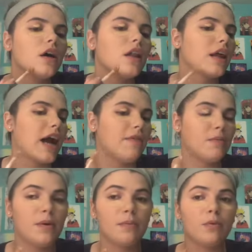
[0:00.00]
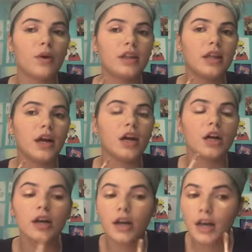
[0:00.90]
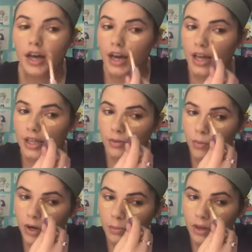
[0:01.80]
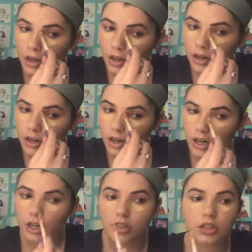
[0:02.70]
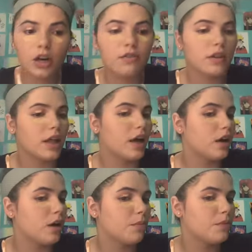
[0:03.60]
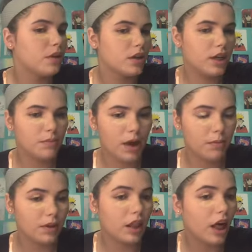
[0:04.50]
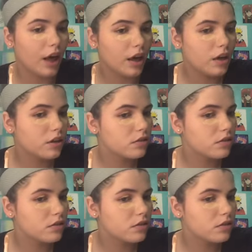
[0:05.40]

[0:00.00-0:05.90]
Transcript: like I have a pimple right there and then one up here and I just cover that up and maybe like